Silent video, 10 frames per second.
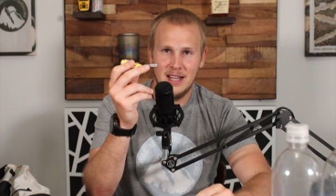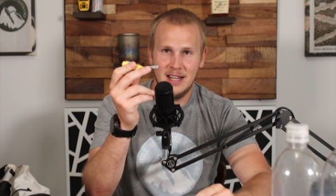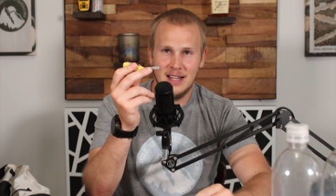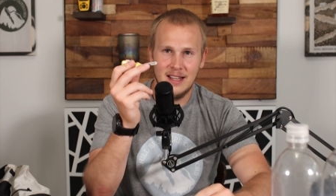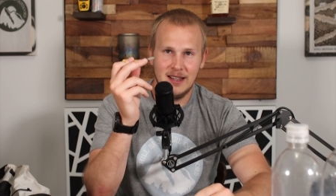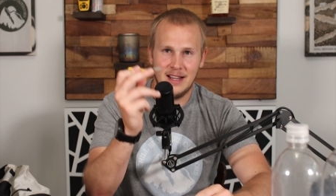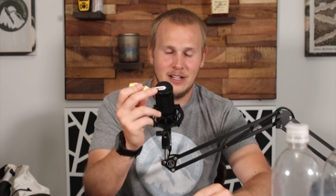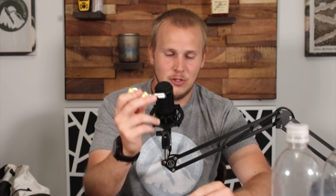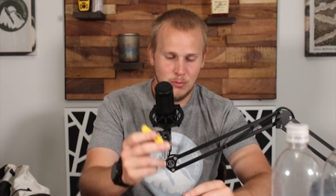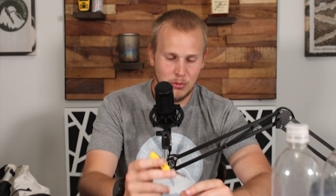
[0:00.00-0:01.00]
And
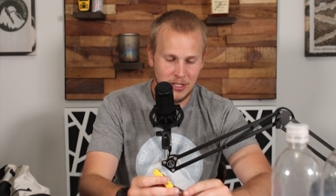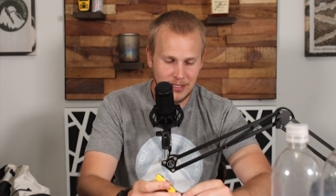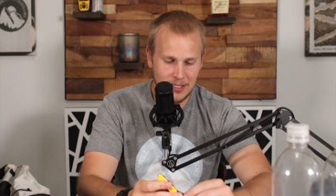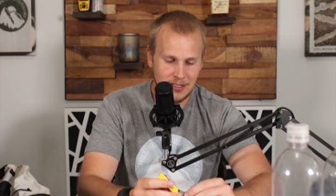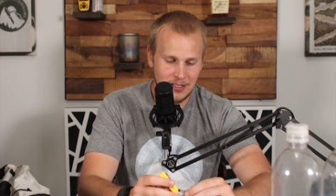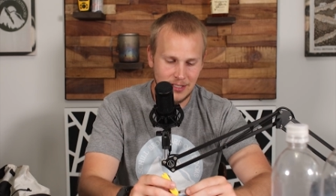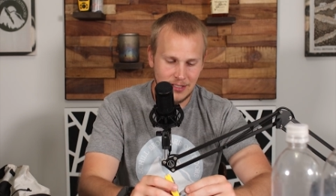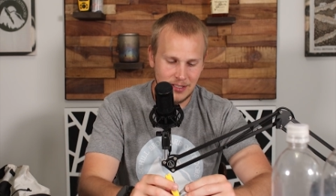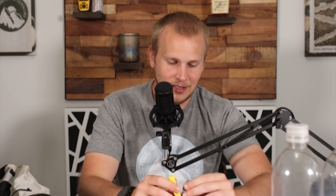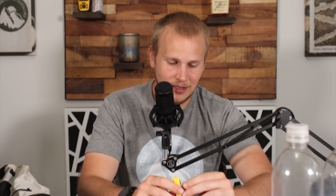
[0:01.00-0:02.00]
I do bring this.
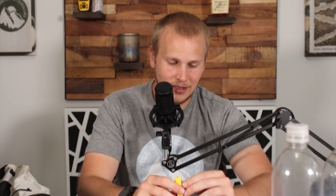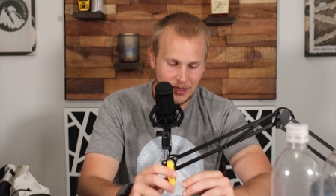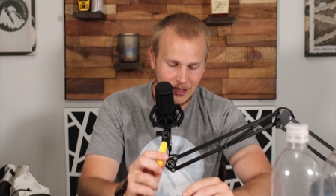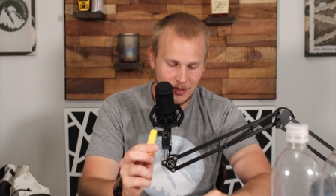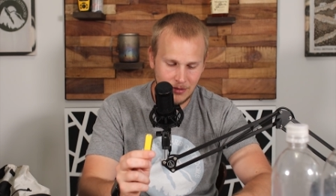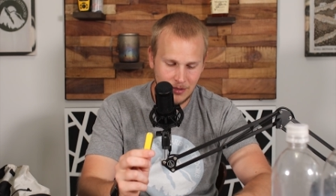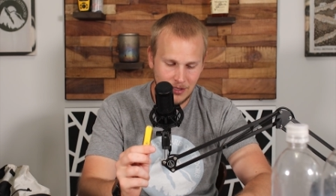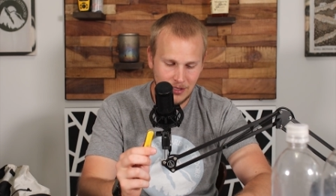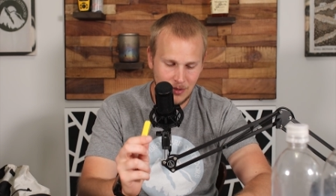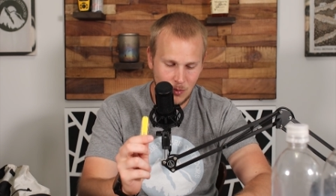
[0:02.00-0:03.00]
This
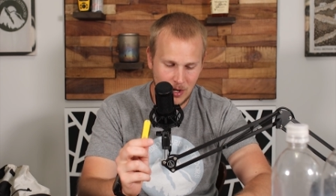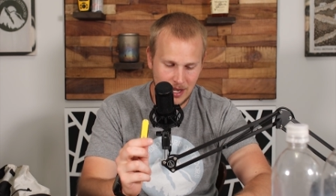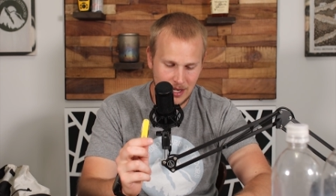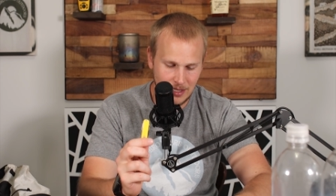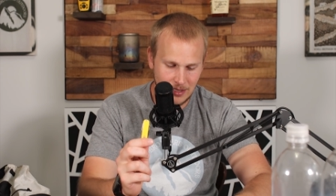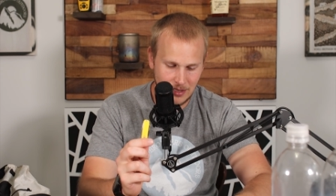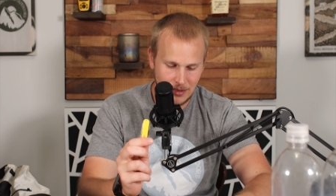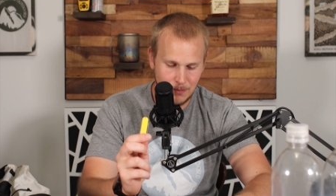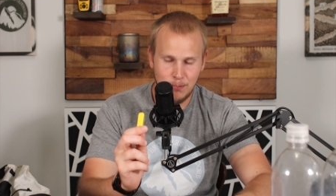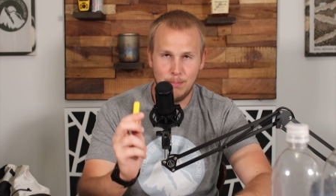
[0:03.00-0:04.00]
literally
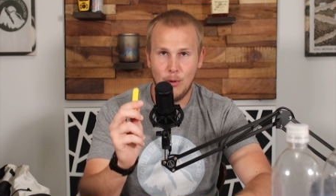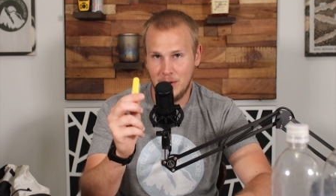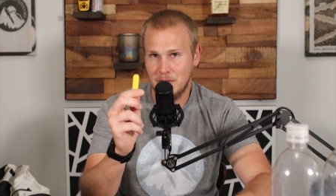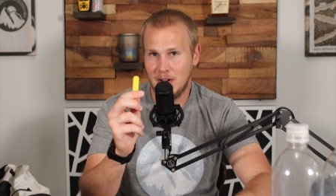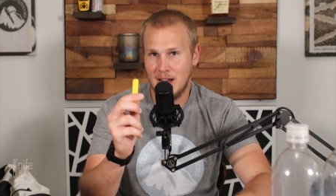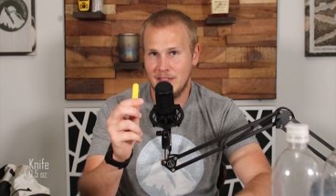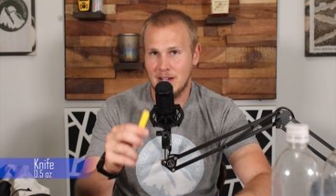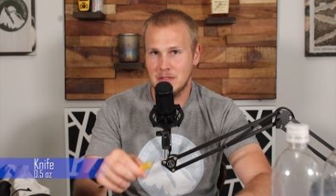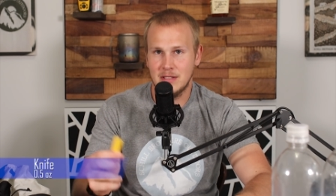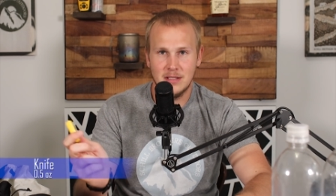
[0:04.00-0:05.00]
weighs
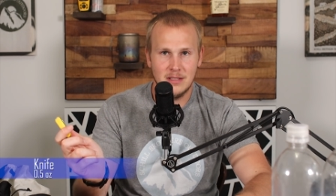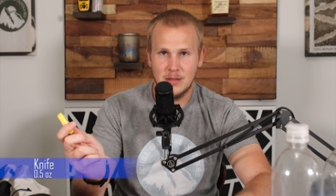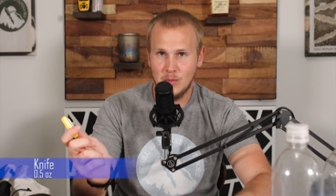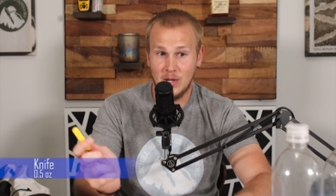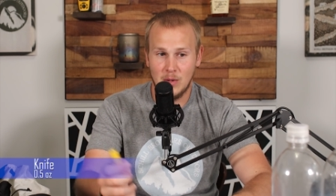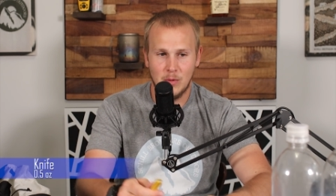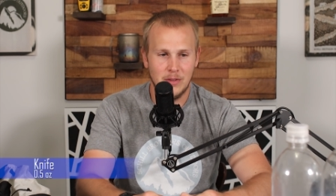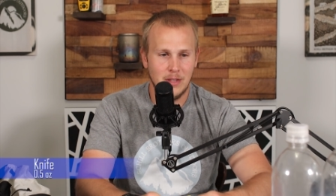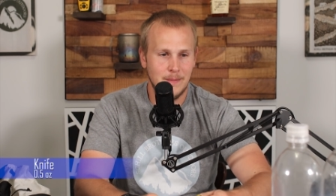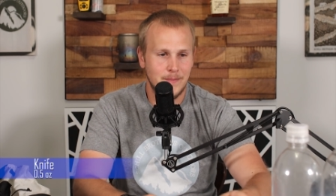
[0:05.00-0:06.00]
0.5 ounces. Well
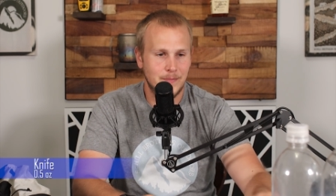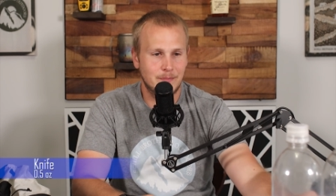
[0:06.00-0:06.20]
worth it.